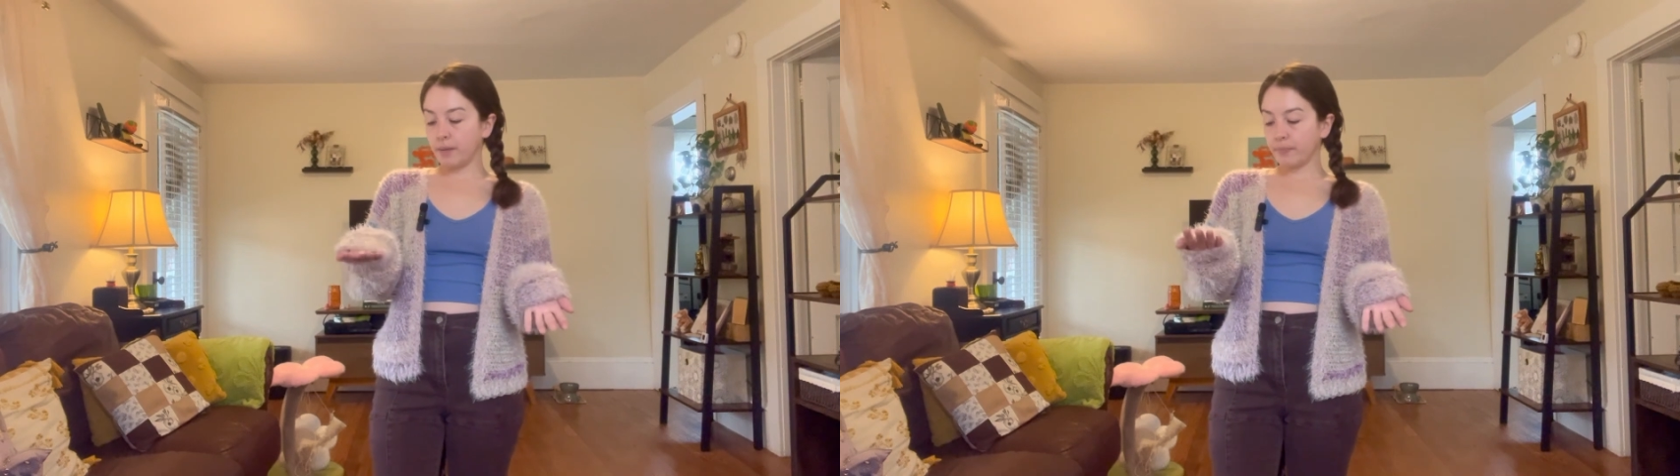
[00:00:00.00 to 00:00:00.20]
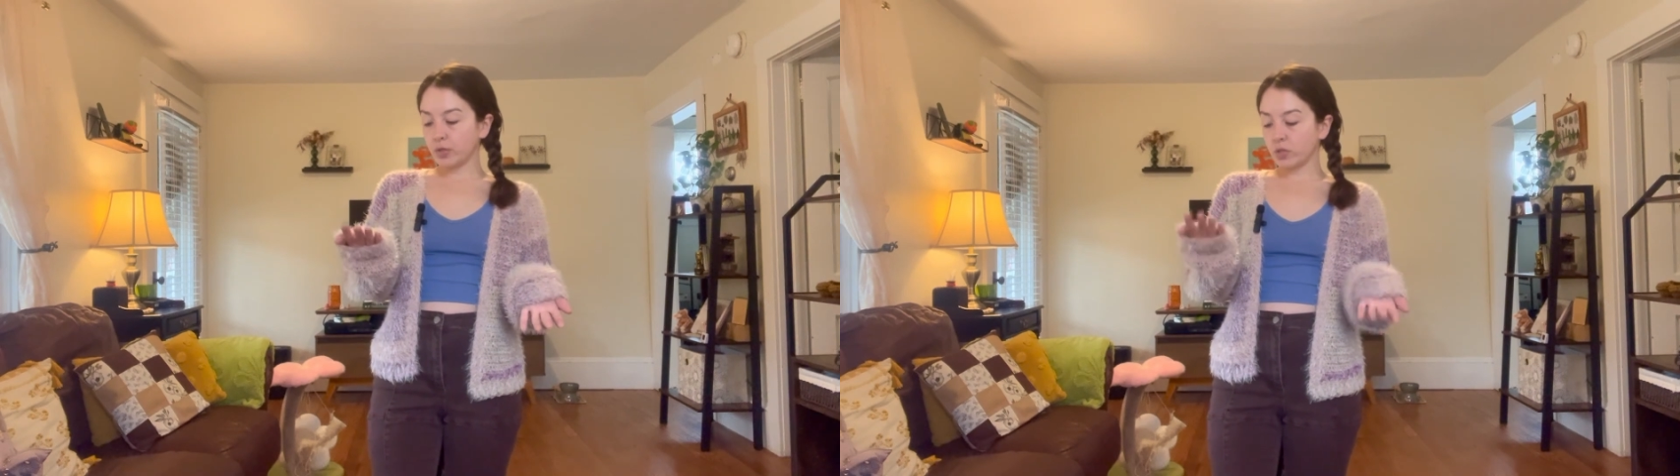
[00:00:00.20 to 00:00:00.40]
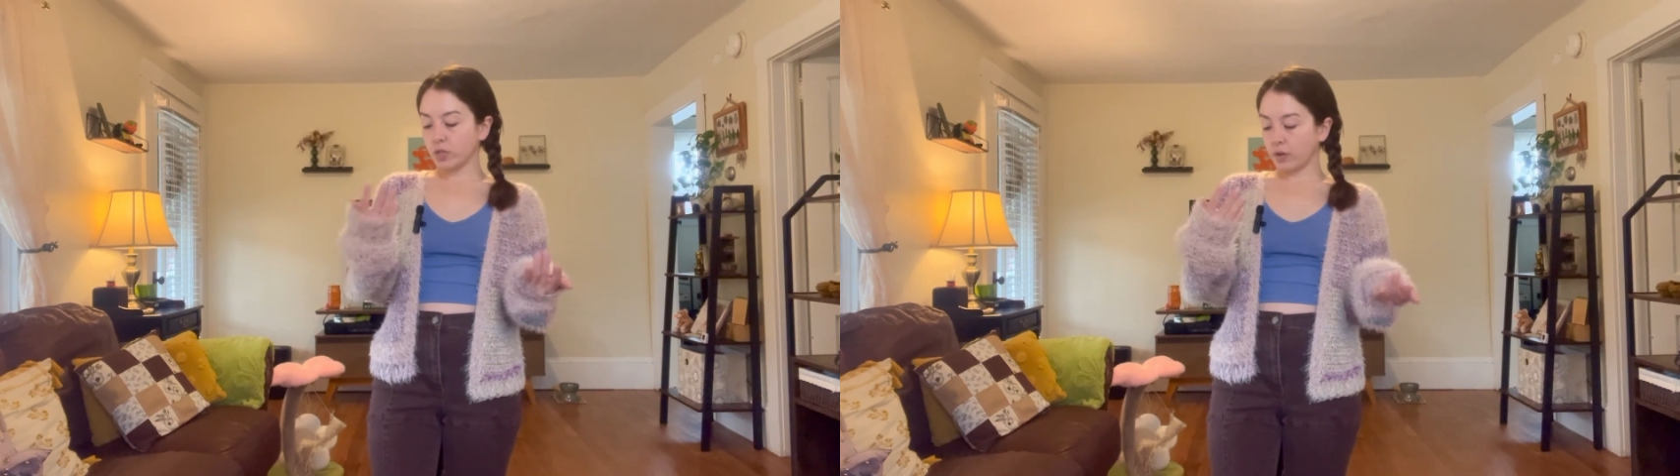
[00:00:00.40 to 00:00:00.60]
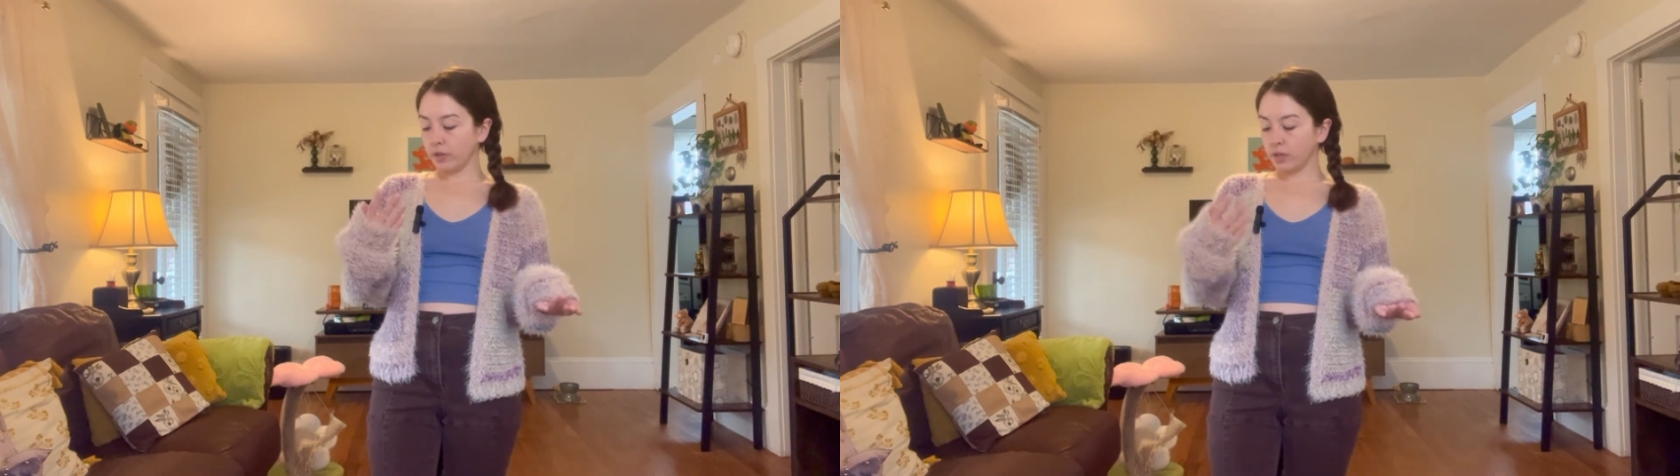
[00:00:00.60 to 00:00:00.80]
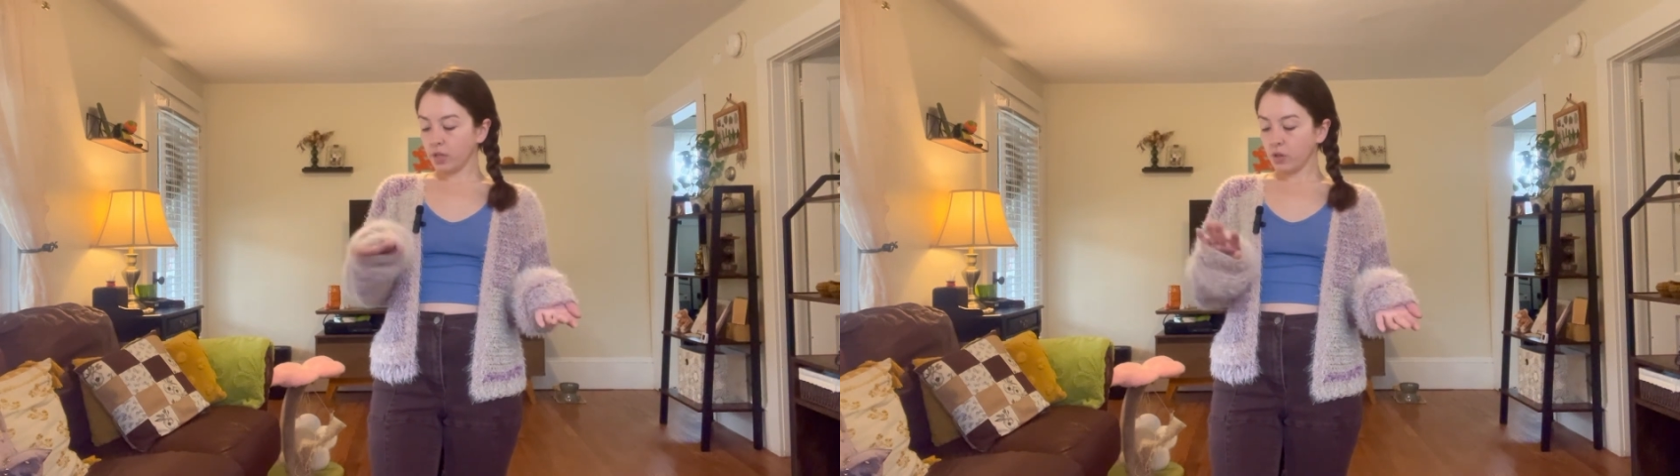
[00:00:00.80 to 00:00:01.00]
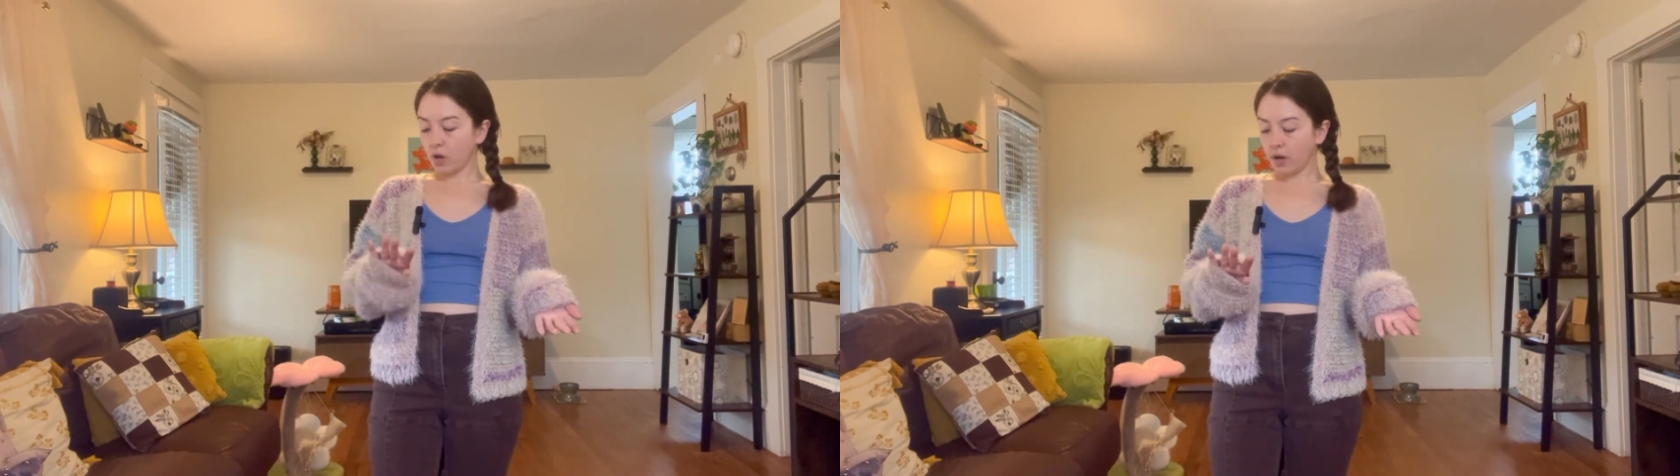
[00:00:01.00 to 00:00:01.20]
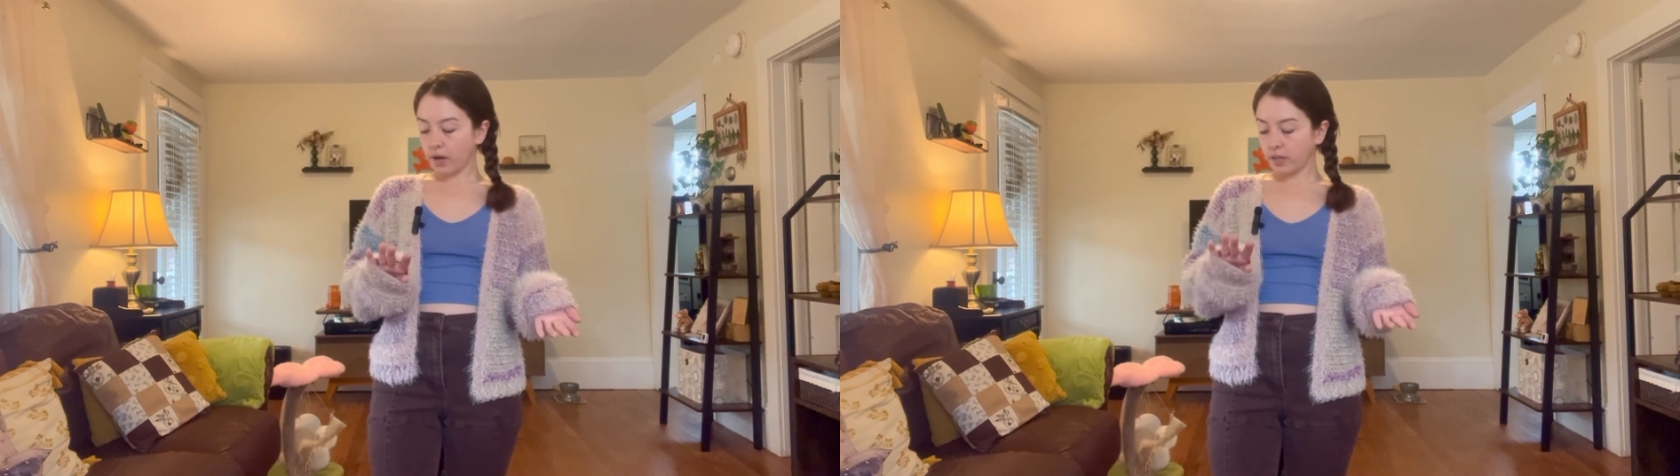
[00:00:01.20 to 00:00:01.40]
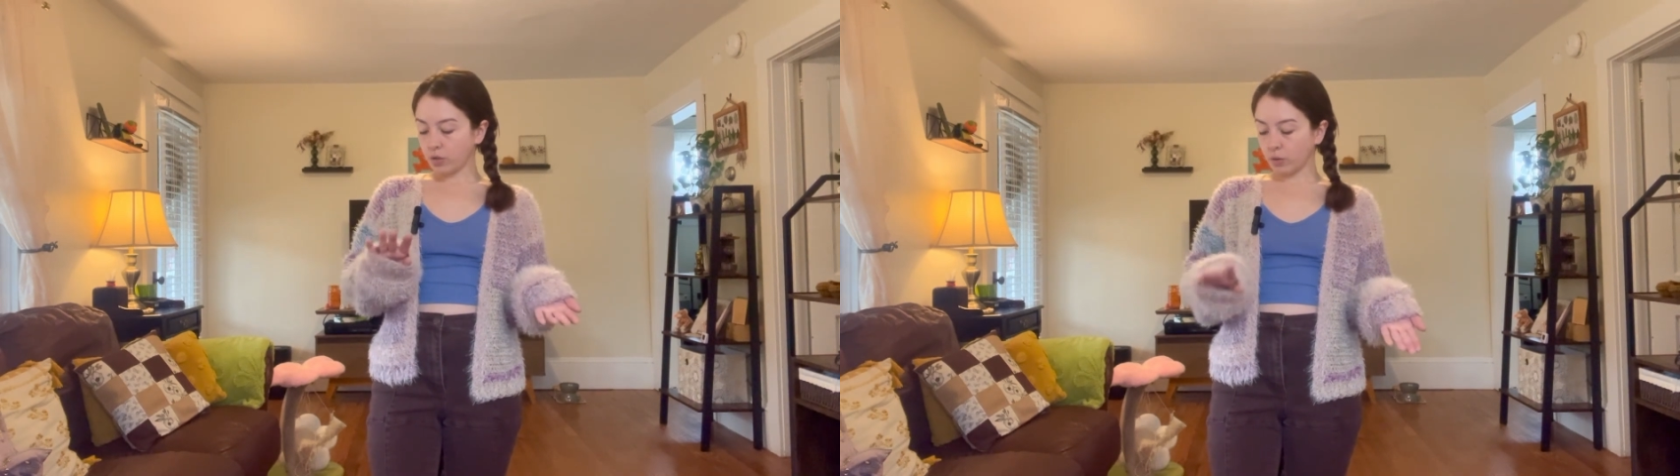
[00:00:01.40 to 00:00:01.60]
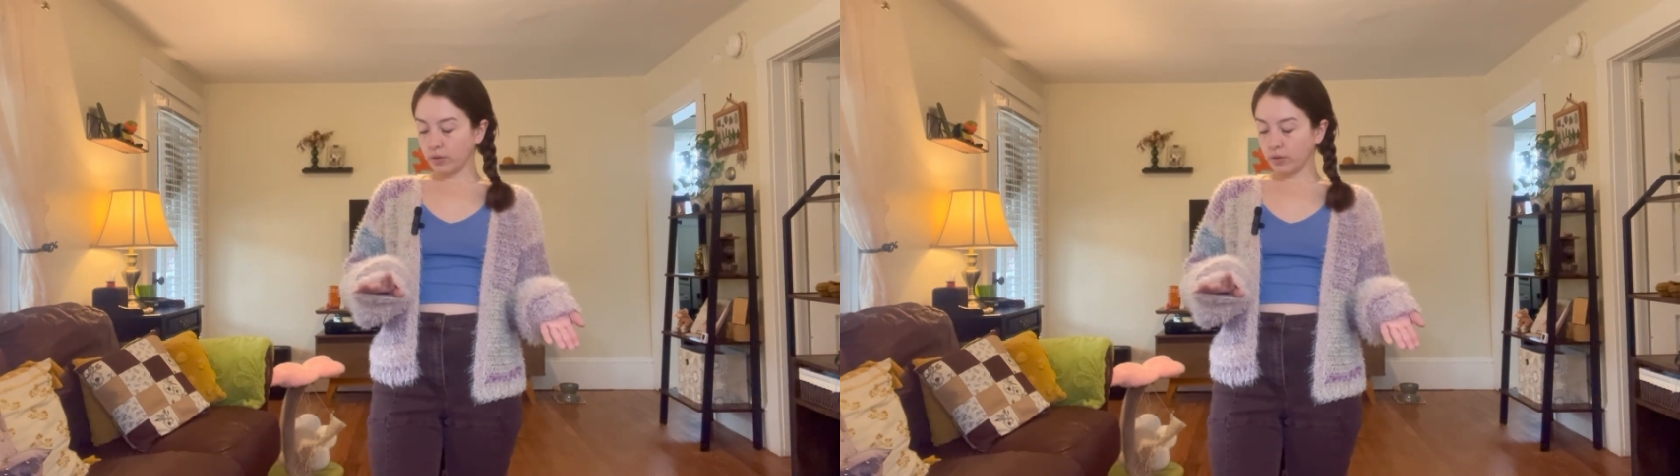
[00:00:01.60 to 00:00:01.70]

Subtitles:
There's not really a lot I don't